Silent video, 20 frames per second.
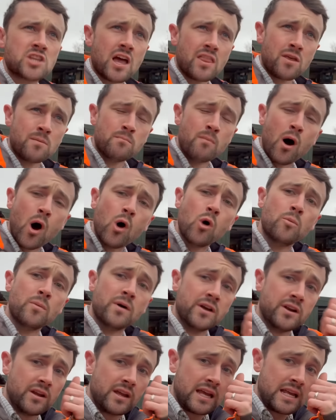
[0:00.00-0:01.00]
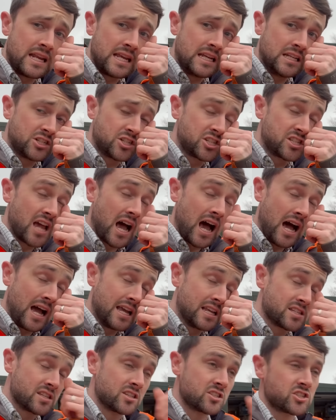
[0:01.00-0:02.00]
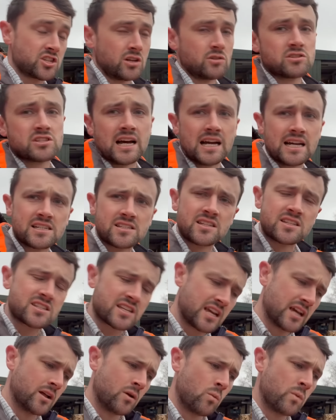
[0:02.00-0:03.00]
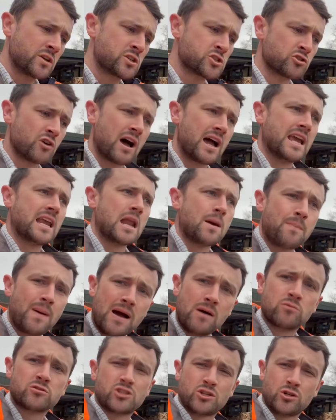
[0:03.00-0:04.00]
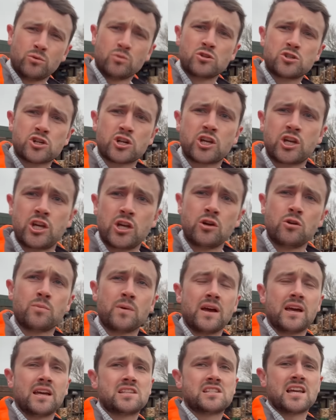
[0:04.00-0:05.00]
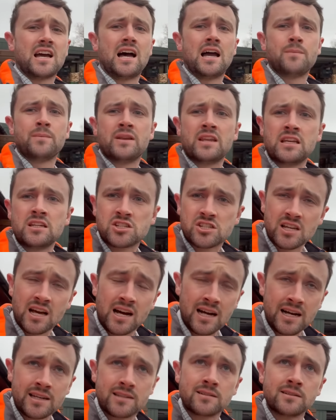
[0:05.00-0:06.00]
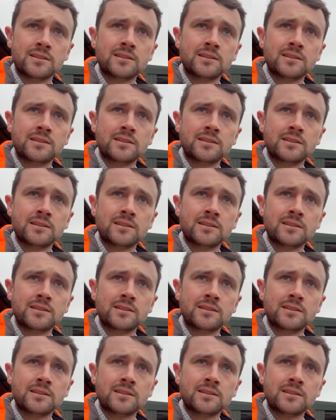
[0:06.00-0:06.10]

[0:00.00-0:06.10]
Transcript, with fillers: At the moment, in each side, so there's two sides of this kiln, we're drying about 200 cube at a time in each side.